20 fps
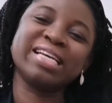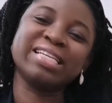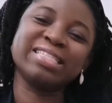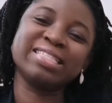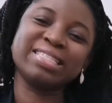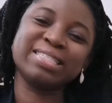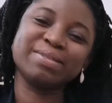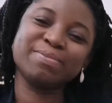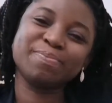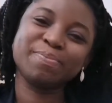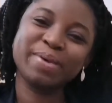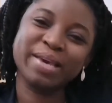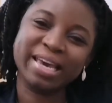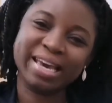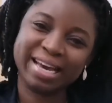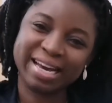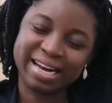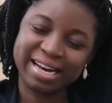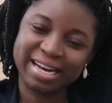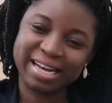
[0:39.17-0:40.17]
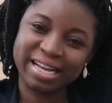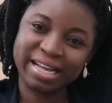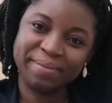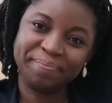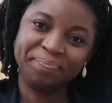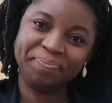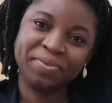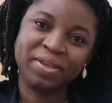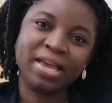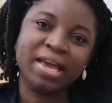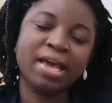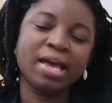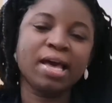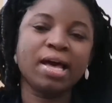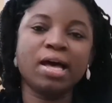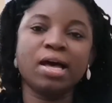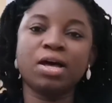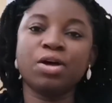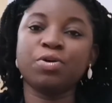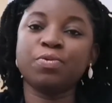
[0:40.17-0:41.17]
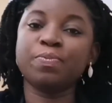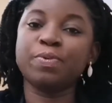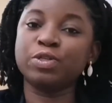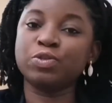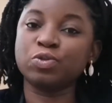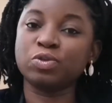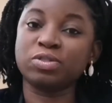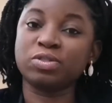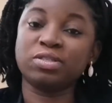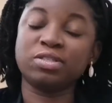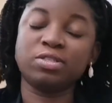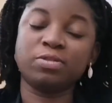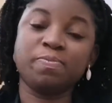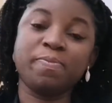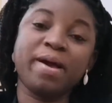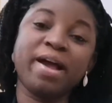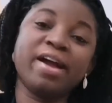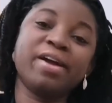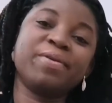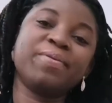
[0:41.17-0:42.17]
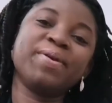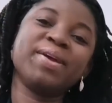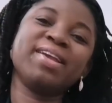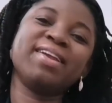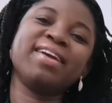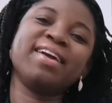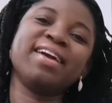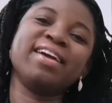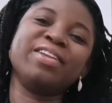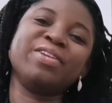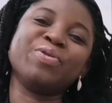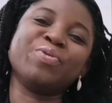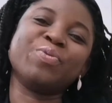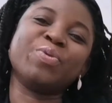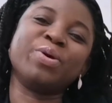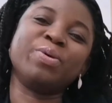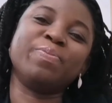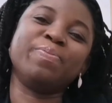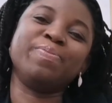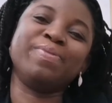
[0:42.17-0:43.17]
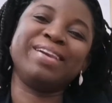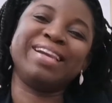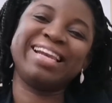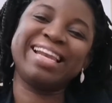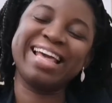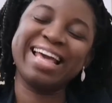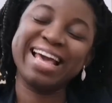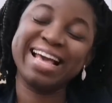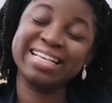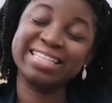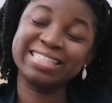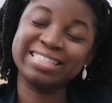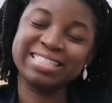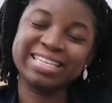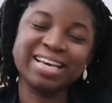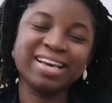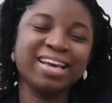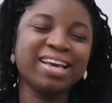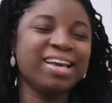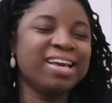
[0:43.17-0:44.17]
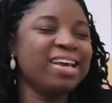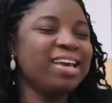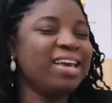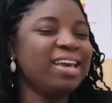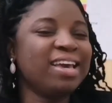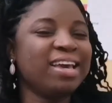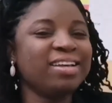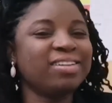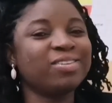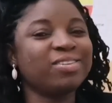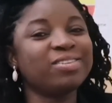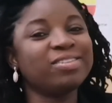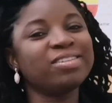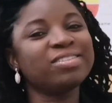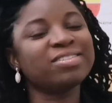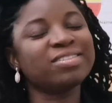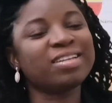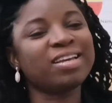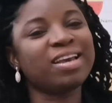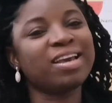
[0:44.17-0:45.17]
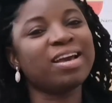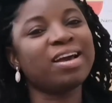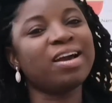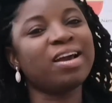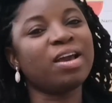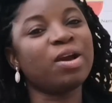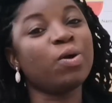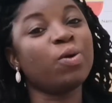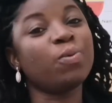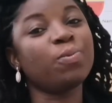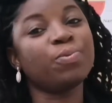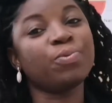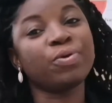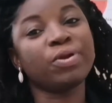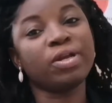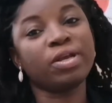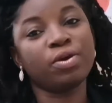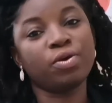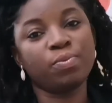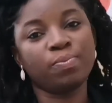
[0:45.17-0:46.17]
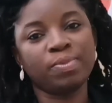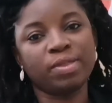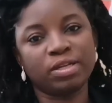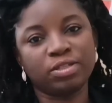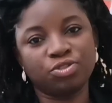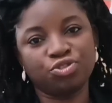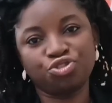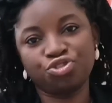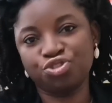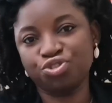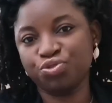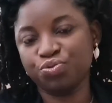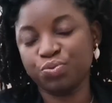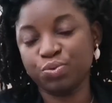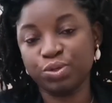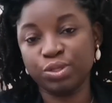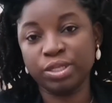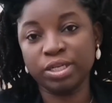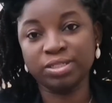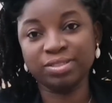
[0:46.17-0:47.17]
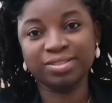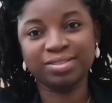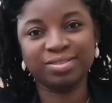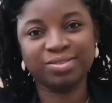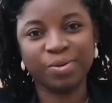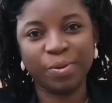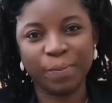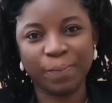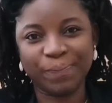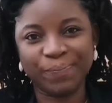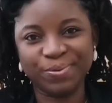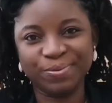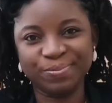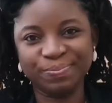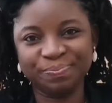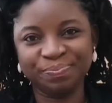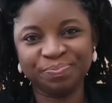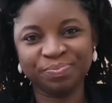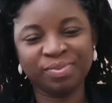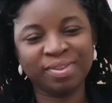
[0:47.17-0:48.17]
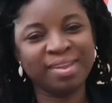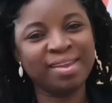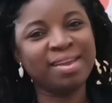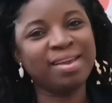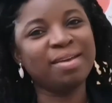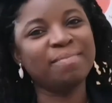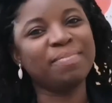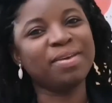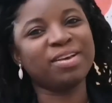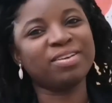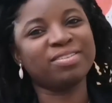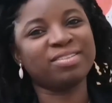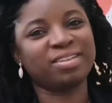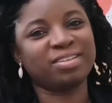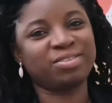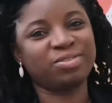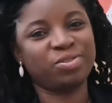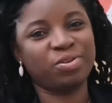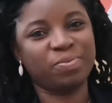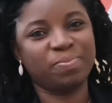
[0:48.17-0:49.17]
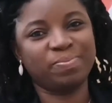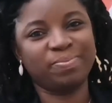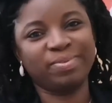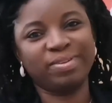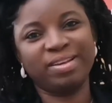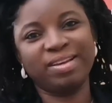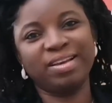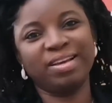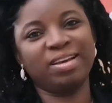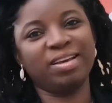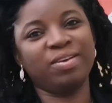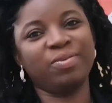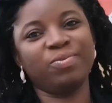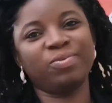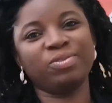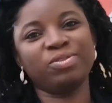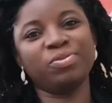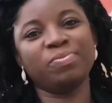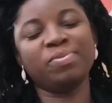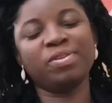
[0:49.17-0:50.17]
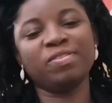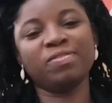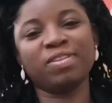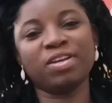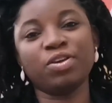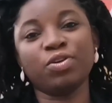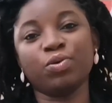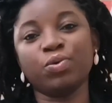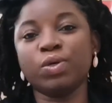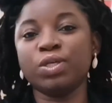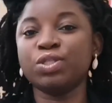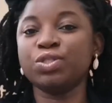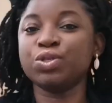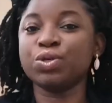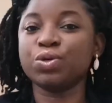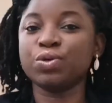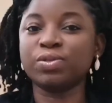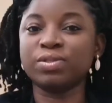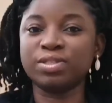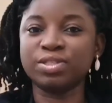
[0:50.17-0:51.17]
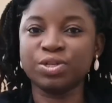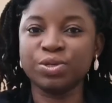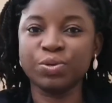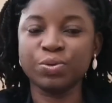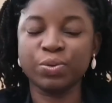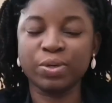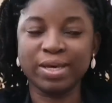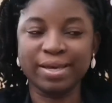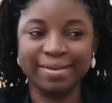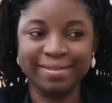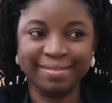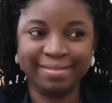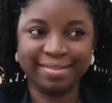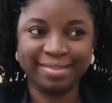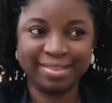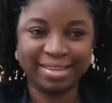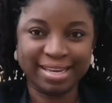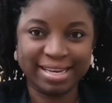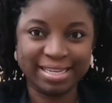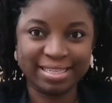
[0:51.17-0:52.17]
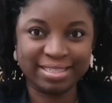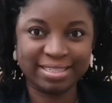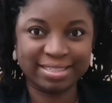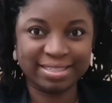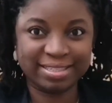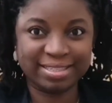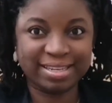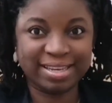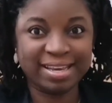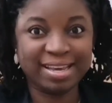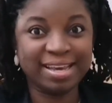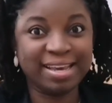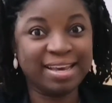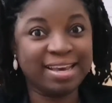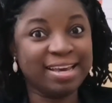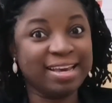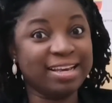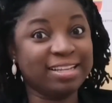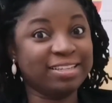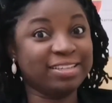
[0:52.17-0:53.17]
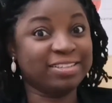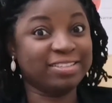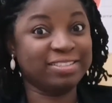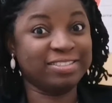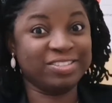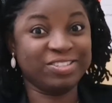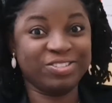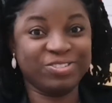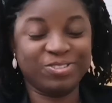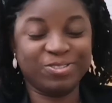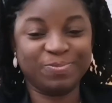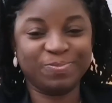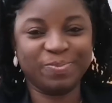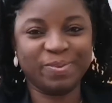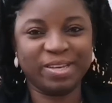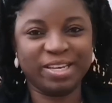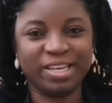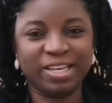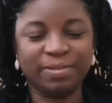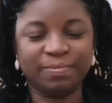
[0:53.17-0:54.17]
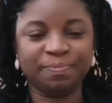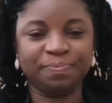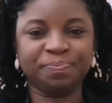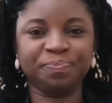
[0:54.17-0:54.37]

Speak. I hope it was inspiring and you were blessed. And honestly, I really hope that you will not stop because I stop. I want to believe that you're going to continue in this and continue speaking.